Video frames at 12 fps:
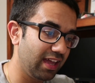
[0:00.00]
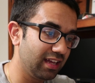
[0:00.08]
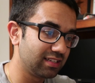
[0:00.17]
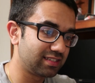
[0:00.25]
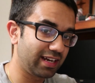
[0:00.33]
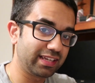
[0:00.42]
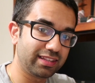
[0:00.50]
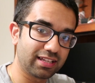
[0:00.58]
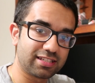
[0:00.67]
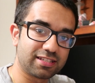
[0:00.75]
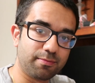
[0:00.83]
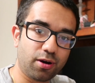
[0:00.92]
inside
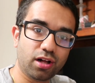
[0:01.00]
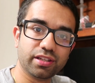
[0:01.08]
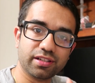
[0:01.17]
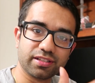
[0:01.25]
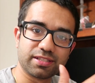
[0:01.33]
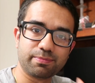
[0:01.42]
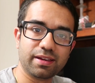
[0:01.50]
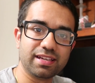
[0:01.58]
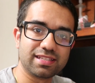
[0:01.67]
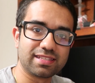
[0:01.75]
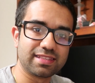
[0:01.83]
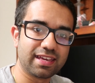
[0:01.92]
that small little
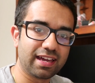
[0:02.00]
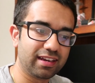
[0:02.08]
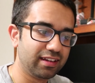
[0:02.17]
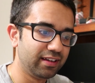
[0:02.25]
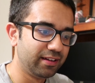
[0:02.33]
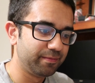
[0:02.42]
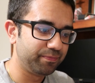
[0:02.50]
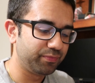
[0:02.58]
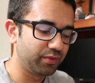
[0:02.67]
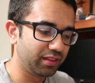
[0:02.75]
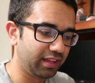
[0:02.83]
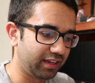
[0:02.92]
space that,
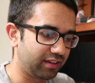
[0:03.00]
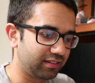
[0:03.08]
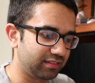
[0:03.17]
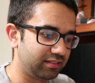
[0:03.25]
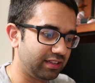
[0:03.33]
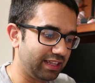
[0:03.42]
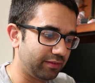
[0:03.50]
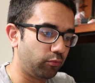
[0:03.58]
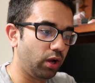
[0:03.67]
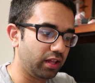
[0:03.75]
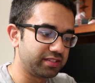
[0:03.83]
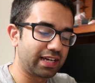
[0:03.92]
like, that
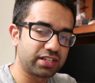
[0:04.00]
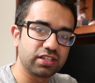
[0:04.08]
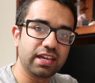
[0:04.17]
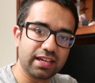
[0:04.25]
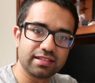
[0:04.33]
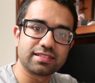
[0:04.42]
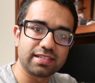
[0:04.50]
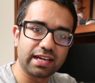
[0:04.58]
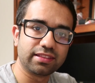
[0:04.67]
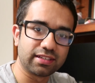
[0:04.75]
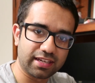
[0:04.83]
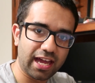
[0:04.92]
while it's actually
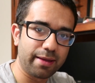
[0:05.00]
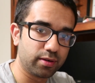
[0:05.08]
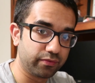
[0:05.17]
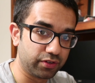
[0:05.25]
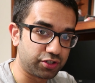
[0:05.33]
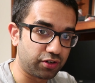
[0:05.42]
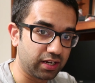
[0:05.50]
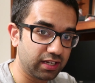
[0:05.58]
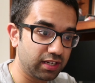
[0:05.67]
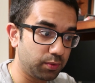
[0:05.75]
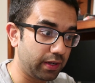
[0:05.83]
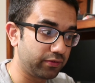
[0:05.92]
inside the cabin of the
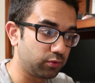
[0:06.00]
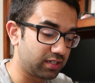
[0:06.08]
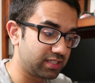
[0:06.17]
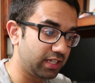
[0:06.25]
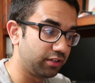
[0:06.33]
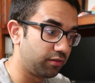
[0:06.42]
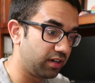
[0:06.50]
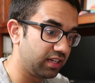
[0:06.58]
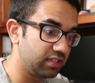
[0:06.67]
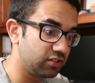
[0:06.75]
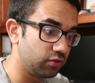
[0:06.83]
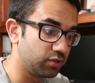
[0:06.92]
train, it would have to
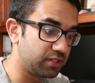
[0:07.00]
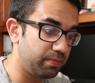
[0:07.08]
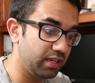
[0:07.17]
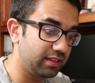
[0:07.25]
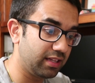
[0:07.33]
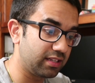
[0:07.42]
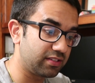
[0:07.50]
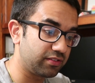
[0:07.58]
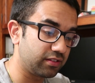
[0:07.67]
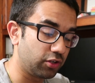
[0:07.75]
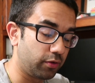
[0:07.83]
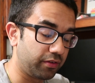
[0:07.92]
accelerate to a speed that's
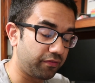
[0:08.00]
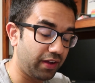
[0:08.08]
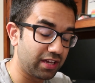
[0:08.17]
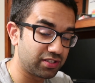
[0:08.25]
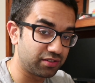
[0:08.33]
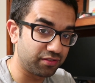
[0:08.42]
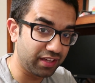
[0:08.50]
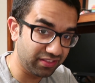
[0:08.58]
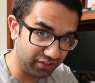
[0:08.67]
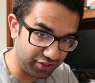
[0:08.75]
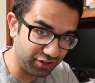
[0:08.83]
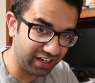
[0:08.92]
going faster
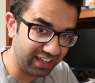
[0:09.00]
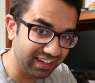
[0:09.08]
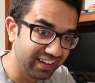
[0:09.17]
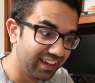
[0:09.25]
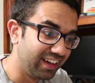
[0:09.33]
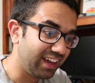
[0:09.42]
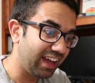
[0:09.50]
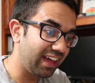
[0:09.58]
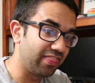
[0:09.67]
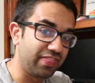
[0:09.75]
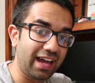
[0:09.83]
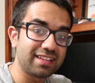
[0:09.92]
than the train,
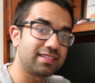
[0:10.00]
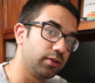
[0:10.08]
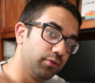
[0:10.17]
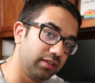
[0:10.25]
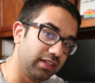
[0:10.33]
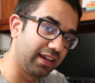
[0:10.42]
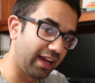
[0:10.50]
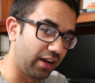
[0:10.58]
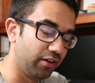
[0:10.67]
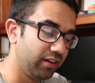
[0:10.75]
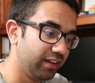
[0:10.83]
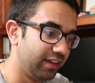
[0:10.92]
and that's how it get
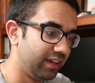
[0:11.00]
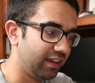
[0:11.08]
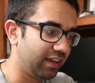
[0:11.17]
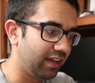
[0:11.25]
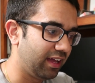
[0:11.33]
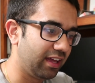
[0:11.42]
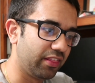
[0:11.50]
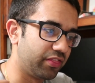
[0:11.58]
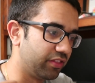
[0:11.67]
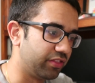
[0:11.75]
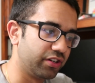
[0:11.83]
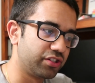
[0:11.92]
out.
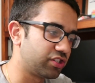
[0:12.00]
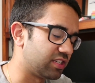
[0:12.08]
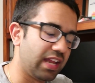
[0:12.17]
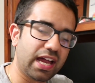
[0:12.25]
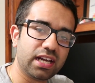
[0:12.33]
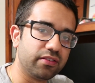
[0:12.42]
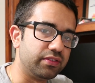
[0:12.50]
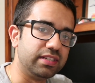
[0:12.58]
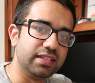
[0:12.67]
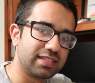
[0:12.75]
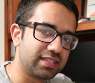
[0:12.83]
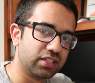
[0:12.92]
And there's just not enough
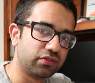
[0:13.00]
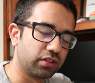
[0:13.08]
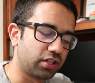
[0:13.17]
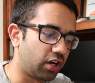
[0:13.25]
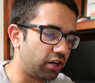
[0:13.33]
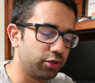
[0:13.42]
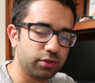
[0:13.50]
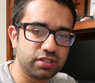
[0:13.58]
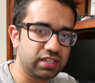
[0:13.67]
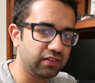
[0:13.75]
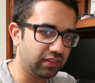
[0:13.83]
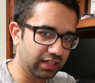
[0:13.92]
distance for the car to
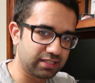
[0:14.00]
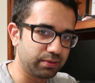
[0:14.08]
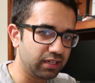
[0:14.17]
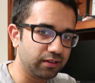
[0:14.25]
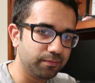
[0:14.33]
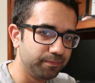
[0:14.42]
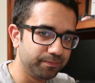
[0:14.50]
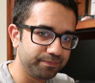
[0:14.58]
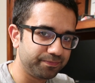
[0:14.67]
achieve that speed.